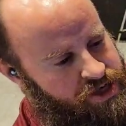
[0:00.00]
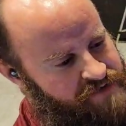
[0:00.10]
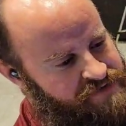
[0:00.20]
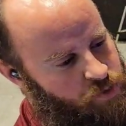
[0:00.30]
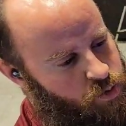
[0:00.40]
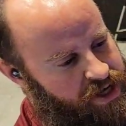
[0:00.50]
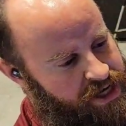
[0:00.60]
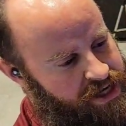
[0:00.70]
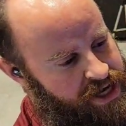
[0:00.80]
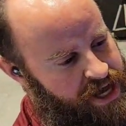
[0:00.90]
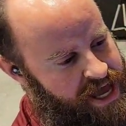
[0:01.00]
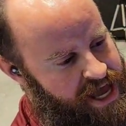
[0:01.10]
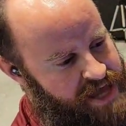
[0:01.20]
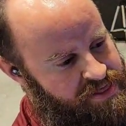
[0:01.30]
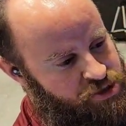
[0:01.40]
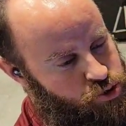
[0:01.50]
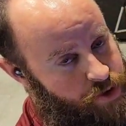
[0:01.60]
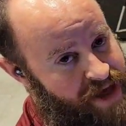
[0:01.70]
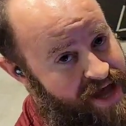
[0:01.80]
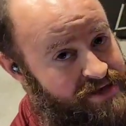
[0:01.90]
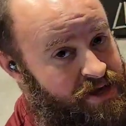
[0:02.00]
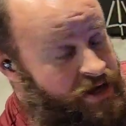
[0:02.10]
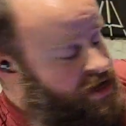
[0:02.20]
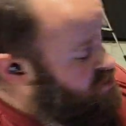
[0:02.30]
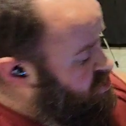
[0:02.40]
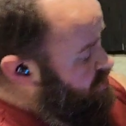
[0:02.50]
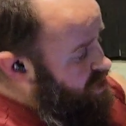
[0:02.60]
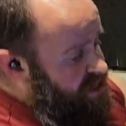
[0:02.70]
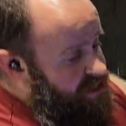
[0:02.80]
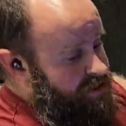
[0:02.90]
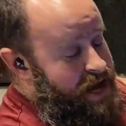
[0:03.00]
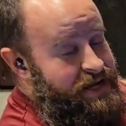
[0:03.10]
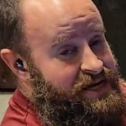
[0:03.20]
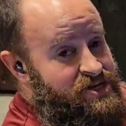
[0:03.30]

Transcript: of the wing and the drumette. It's going to make it a lot